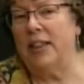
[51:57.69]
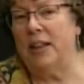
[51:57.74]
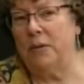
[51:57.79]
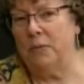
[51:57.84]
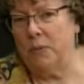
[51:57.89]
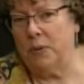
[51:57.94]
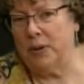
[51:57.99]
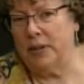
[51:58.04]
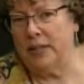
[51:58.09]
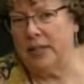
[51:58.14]

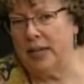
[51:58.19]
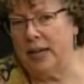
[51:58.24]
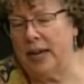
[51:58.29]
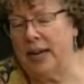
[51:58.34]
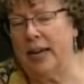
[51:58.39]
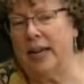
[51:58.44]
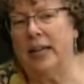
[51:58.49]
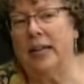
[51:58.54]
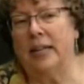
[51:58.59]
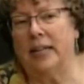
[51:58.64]
then one
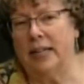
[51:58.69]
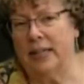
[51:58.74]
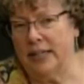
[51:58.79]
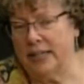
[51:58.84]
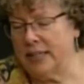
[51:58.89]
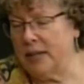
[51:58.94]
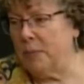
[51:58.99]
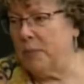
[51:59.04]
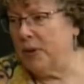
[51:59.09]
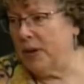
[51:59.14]
day
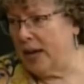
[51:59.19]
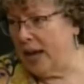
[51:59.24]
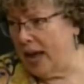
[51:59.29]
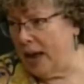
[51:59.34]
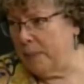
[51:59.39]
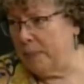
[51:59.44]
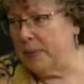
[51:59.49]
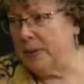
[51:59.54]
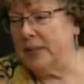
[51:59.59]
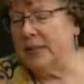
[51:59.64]
something
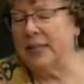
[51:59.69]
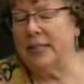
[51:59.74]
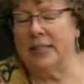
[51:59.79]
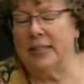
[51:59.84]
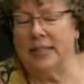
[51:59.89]
happens,